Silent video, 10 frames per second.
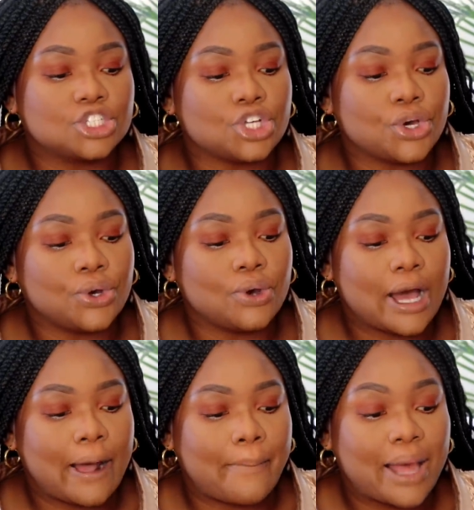So
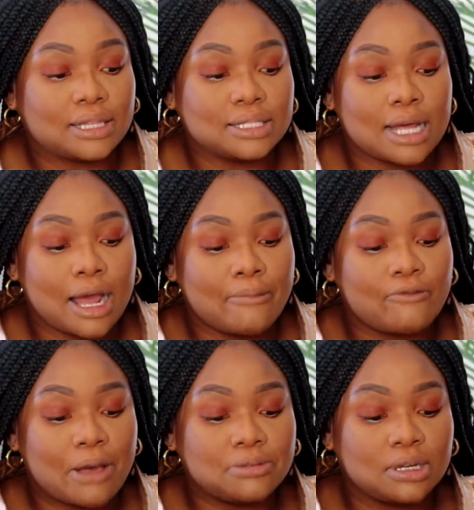at the time,
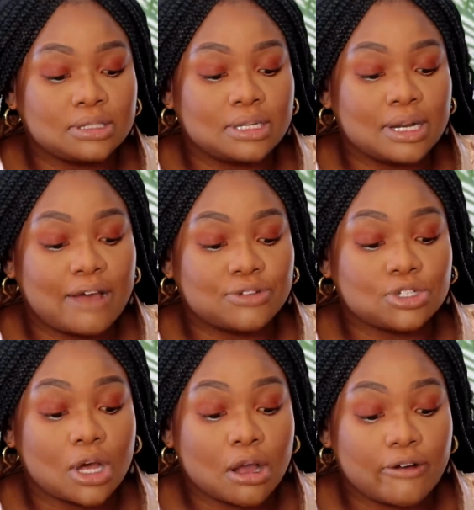Fabs Locks didn't have
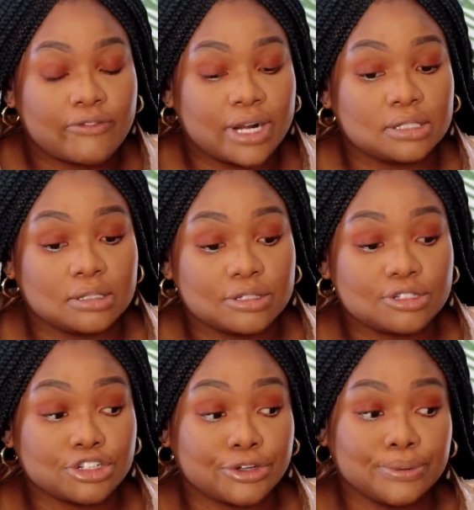stock of frontals.
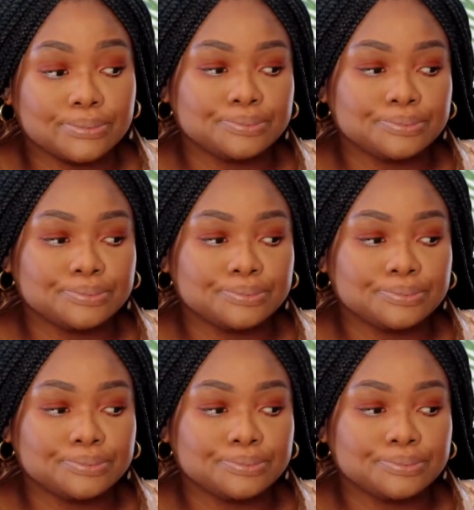So